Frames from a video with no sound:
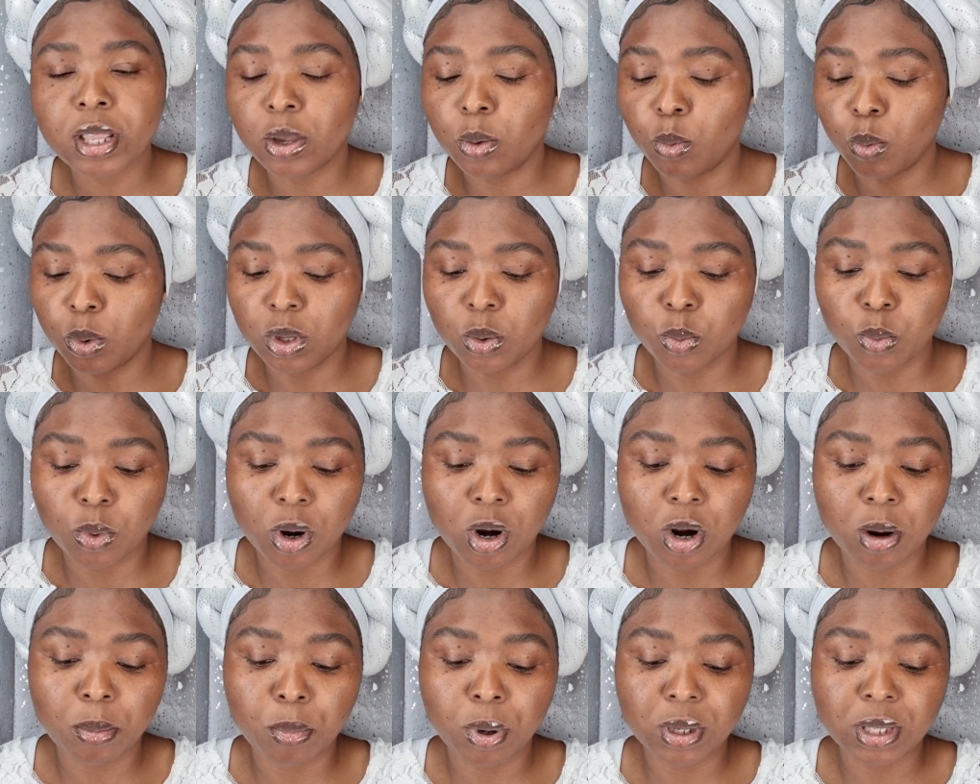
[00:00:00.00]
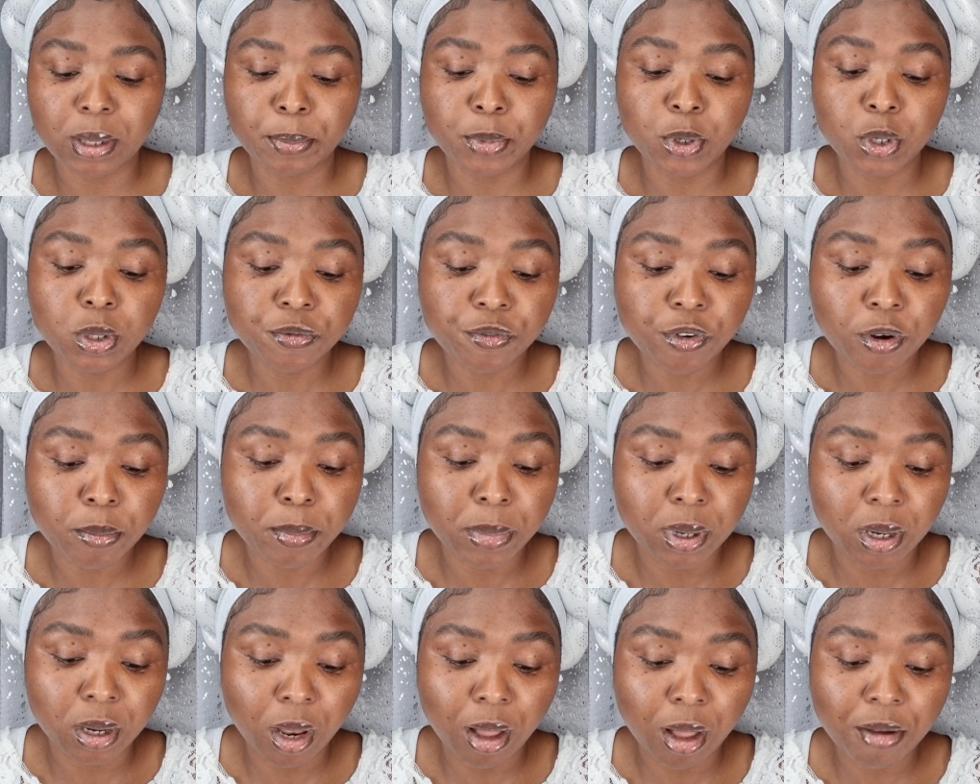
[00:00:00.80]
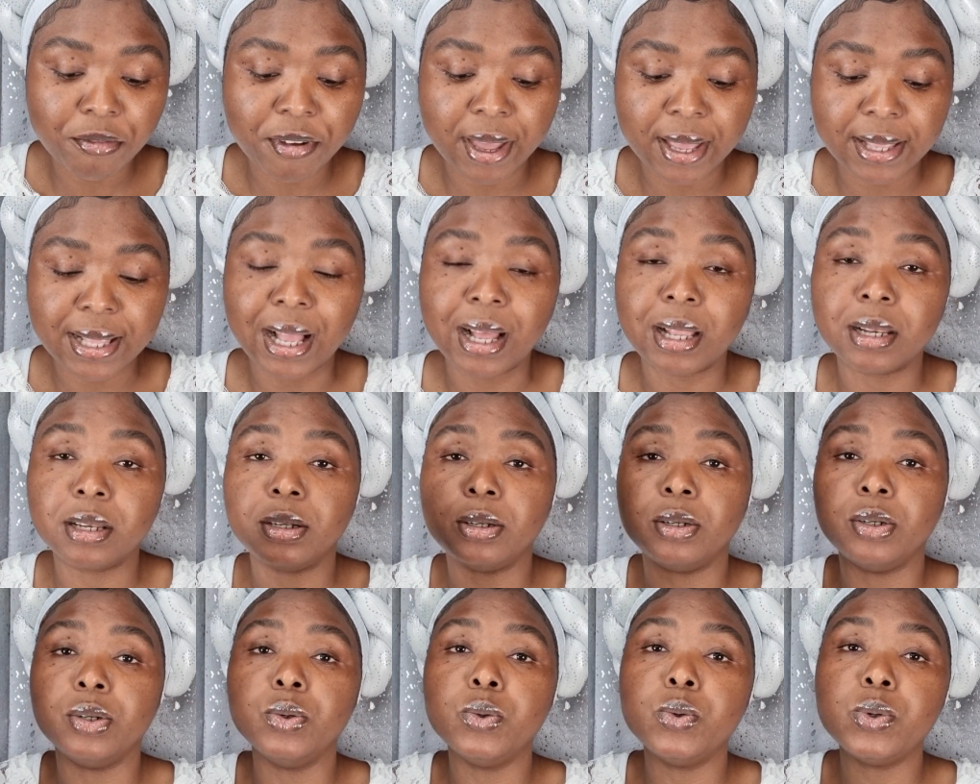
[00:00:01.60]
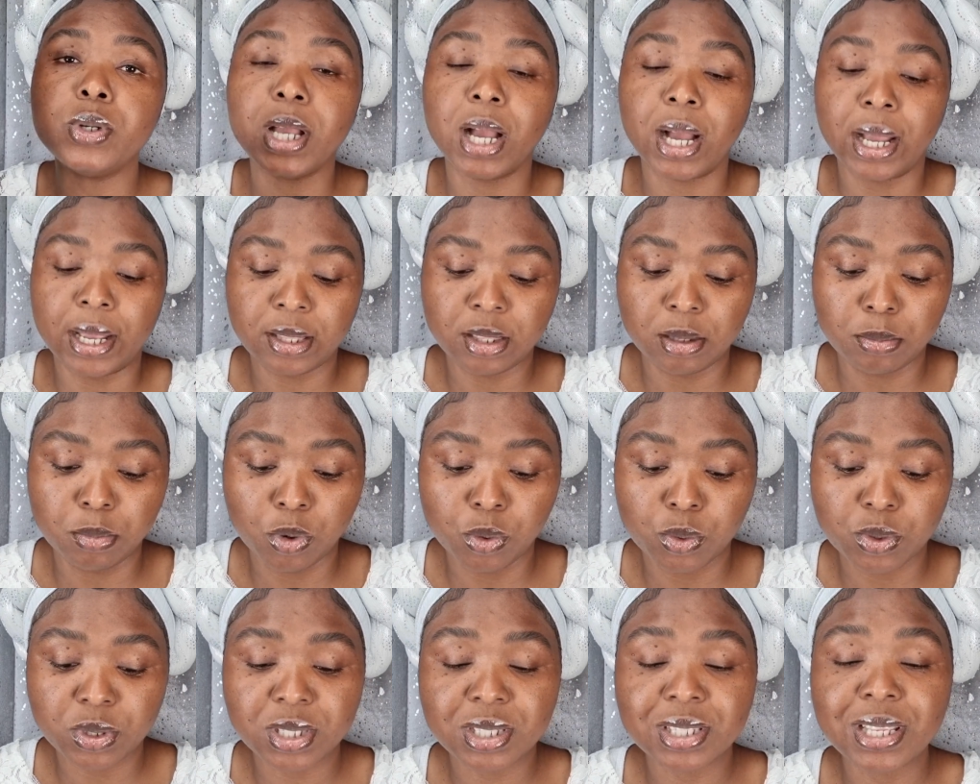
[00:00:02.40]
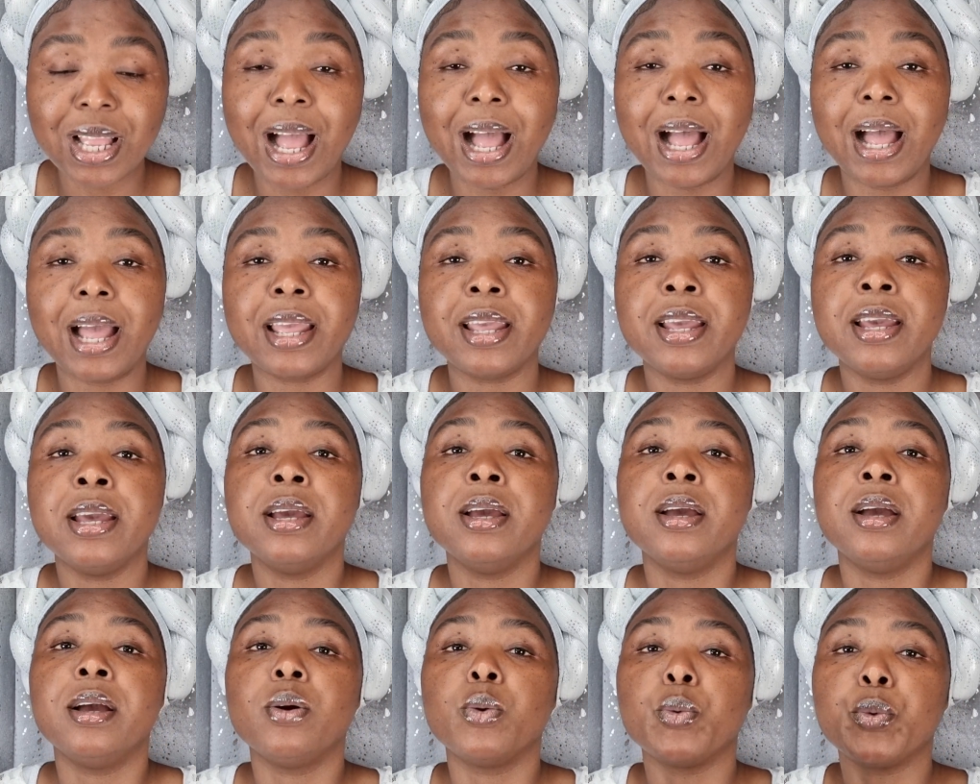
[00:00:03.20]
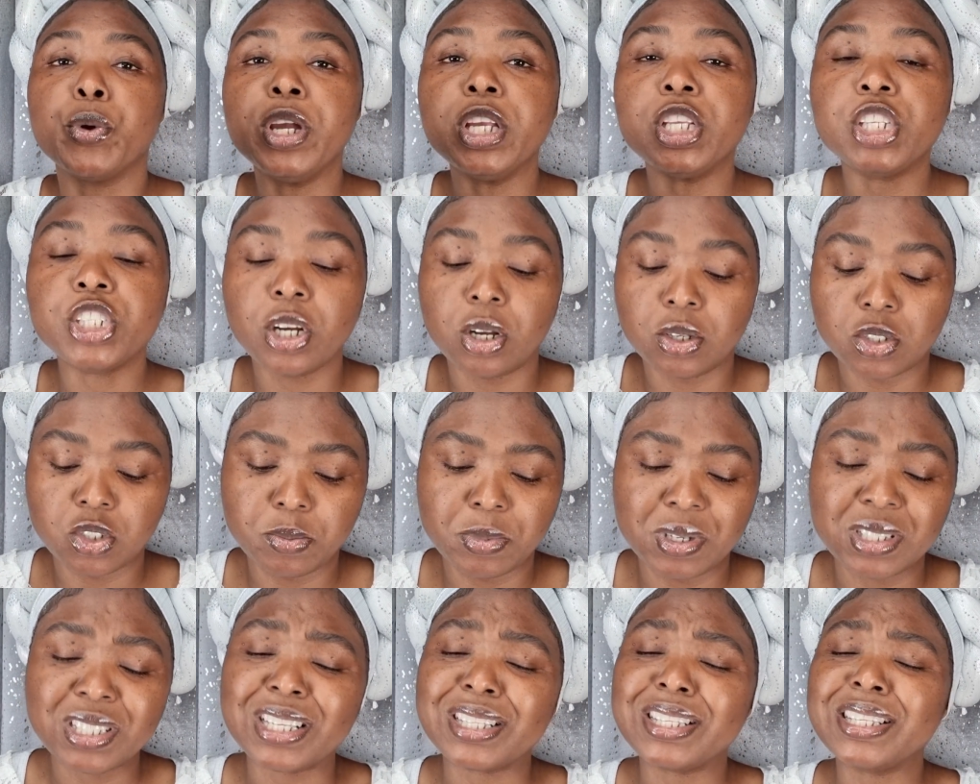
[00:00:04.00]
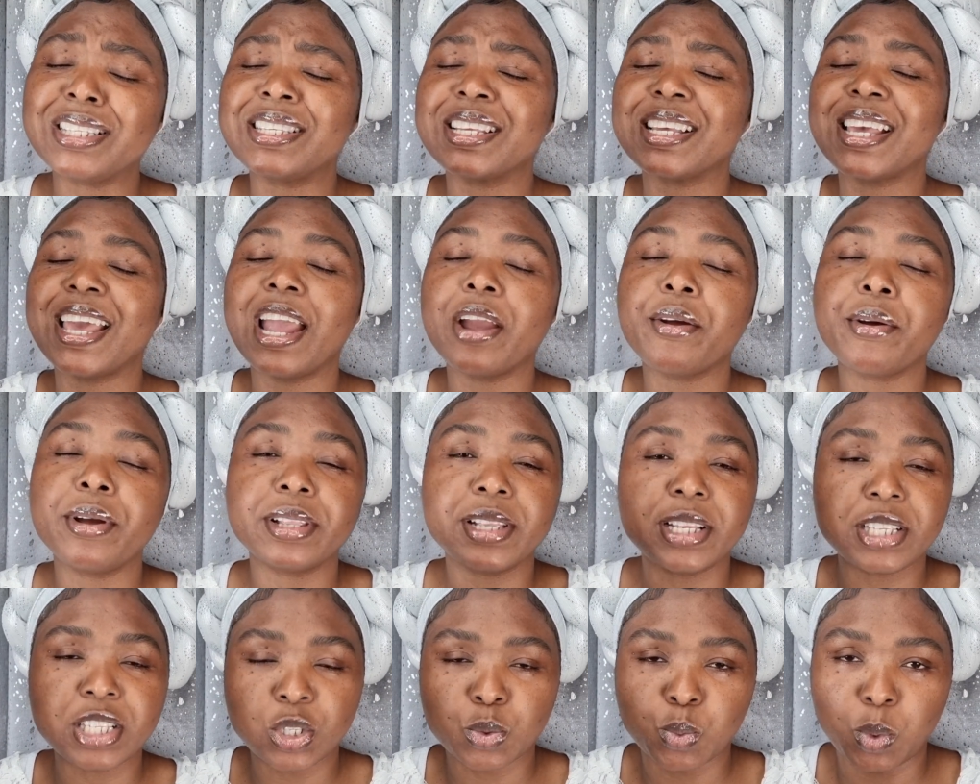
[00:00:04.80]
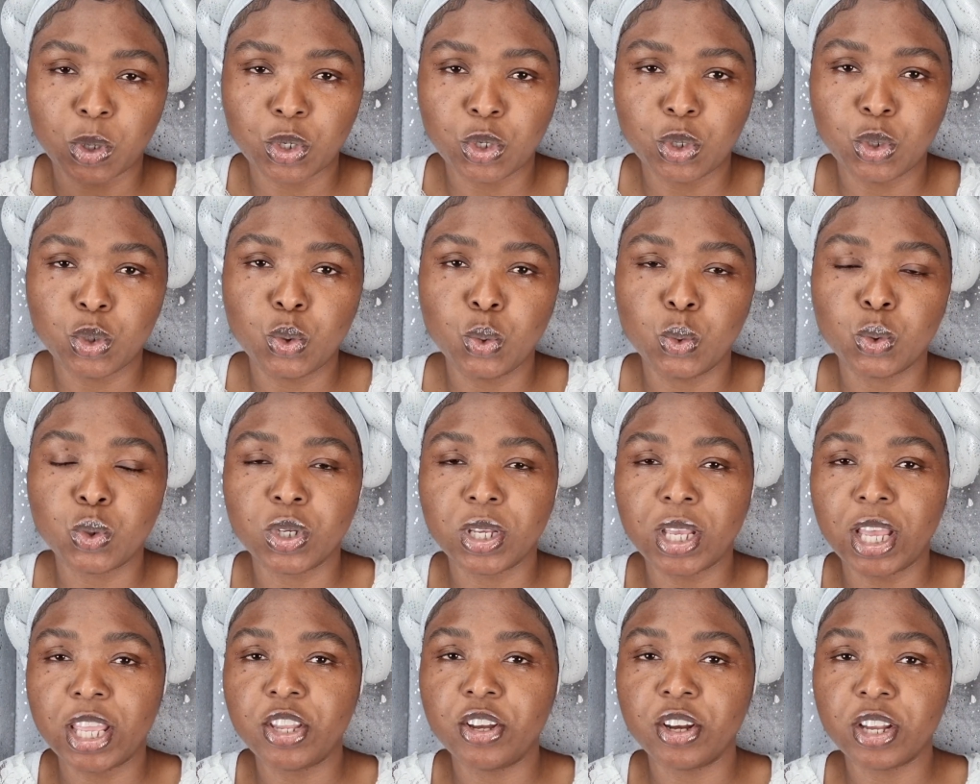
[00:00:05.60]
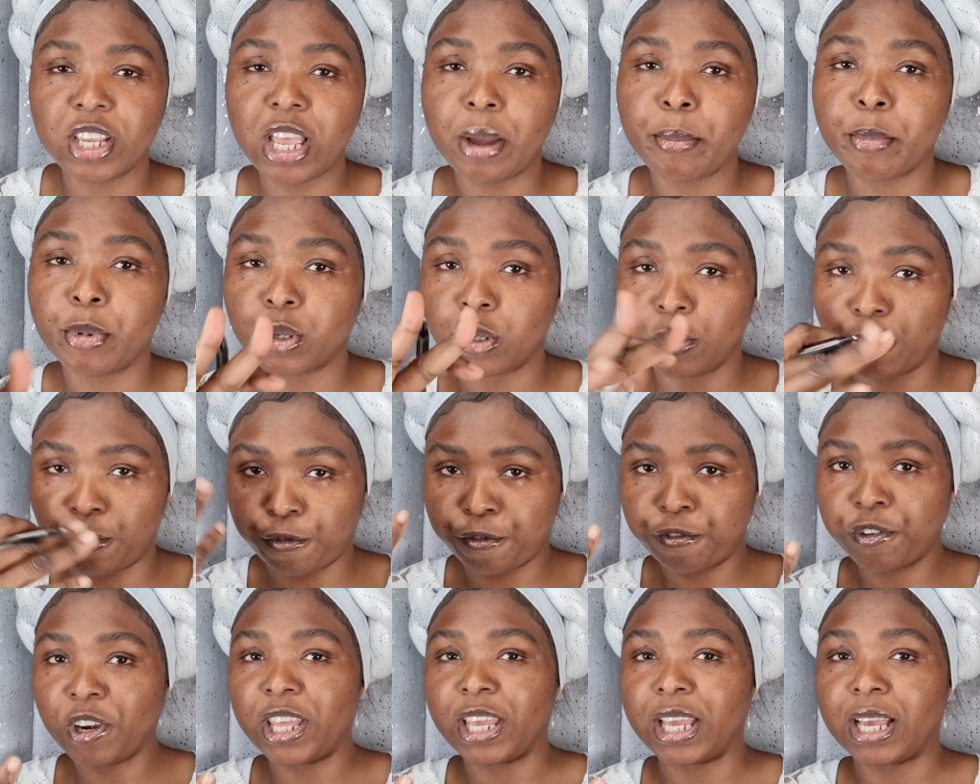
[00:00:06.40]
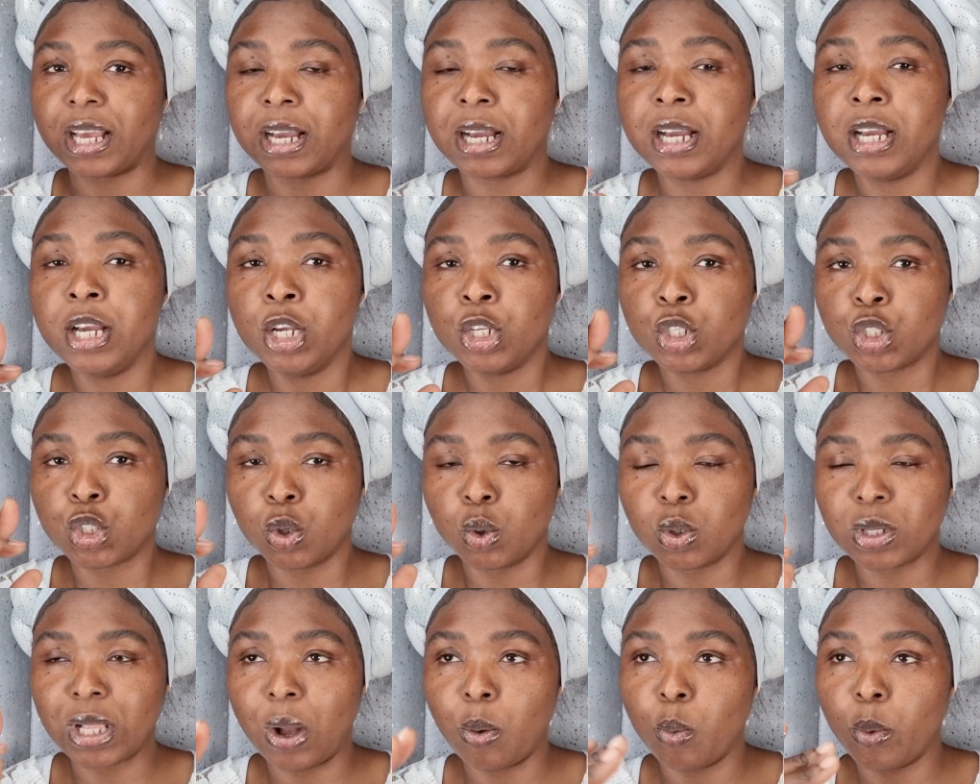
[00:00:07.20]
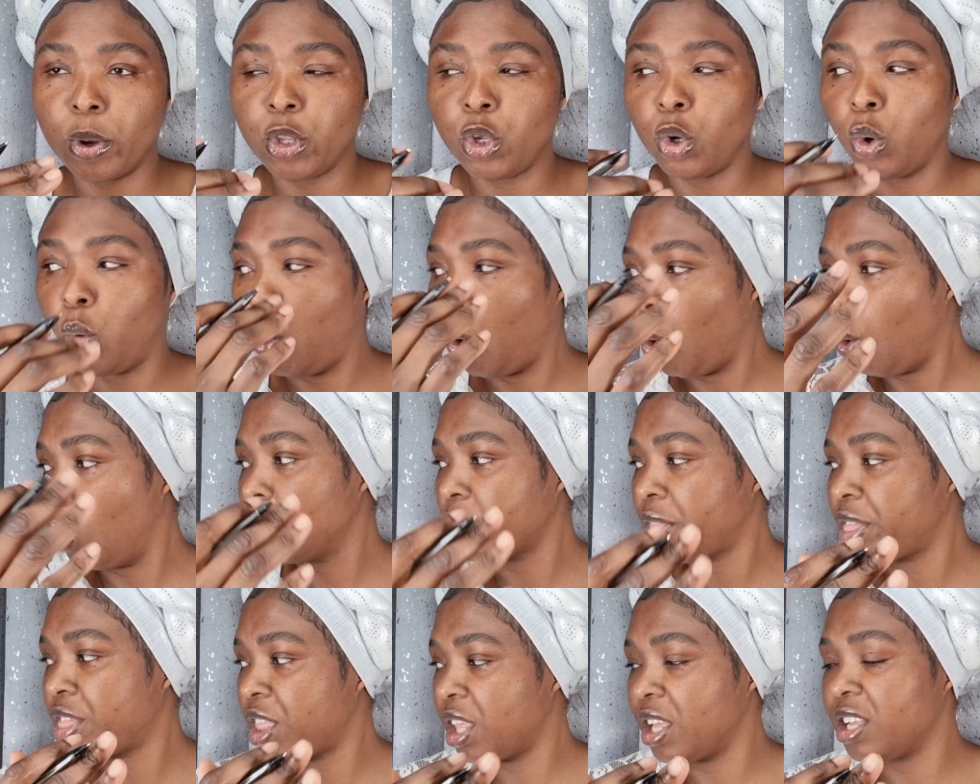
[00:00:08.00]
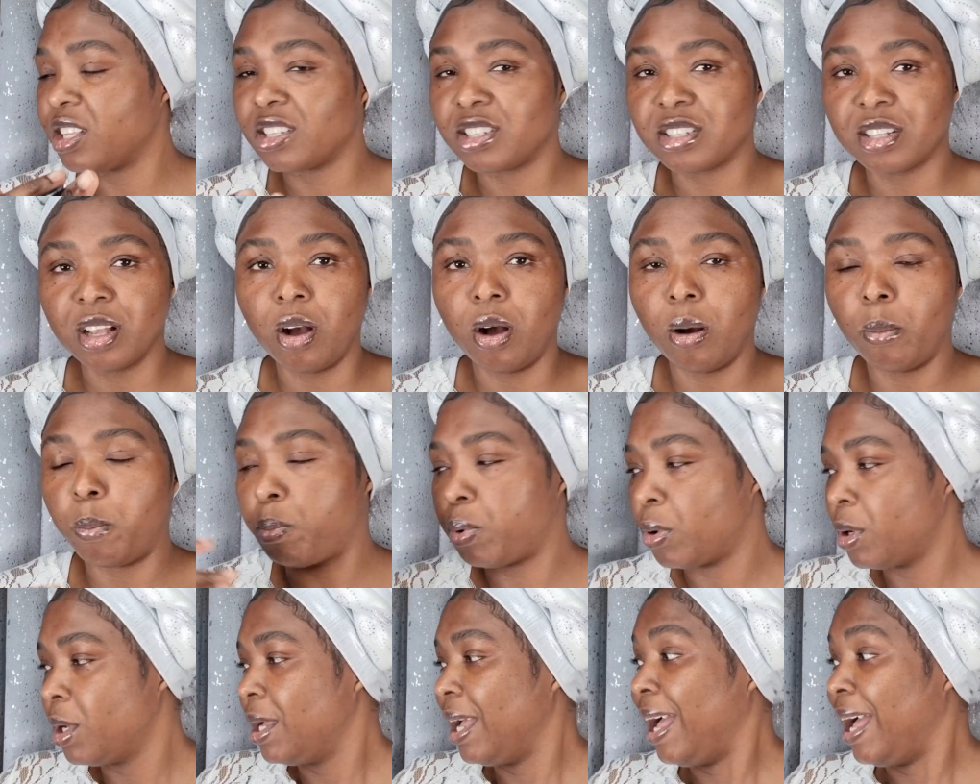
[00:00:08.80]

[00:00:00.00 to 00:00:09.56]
It wouldn't work. But a beautiful beloved, hallelujah, in the Most High, reach out to me and says, Sister Karen, this is what you do to get your camera to flick so that when you hold things up.